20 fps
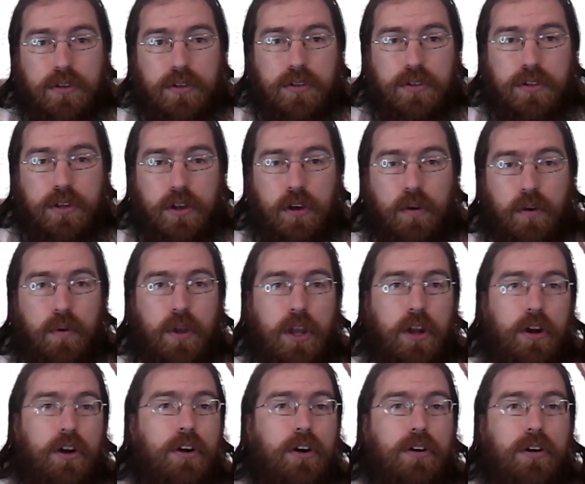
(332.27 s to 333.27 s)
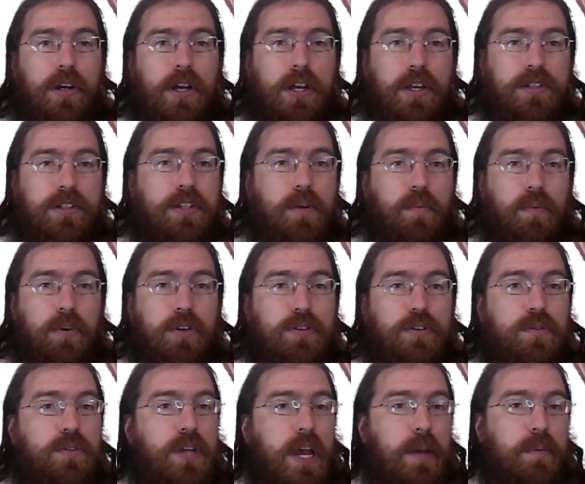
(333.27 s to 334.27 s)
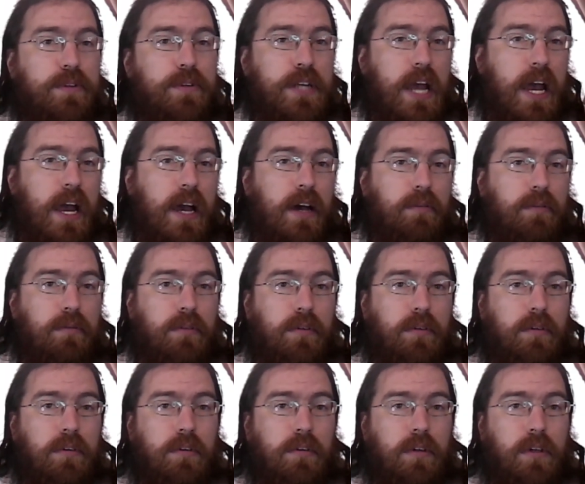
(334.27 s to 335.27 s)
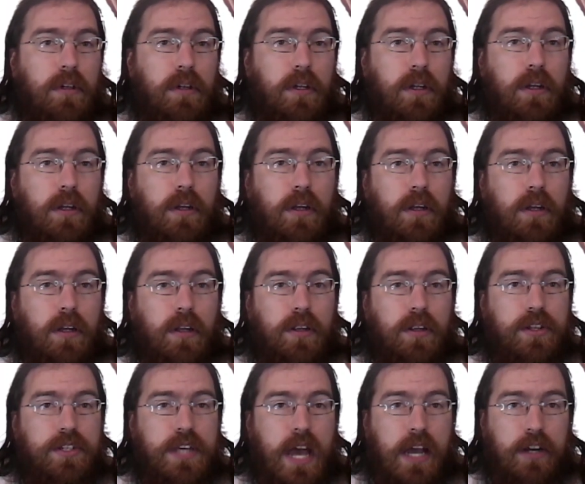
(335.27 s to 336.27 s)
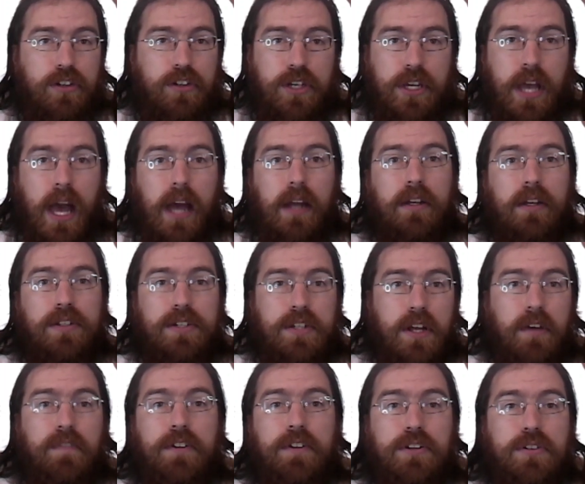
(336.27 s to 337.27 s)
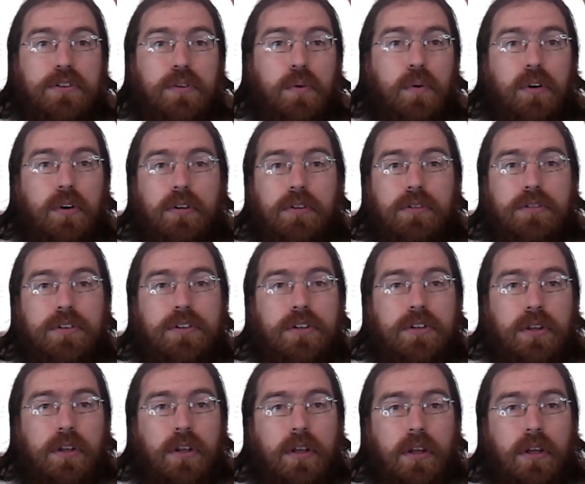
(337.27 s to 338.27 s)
So here is someone two tables down that's actually got his stuff in stores.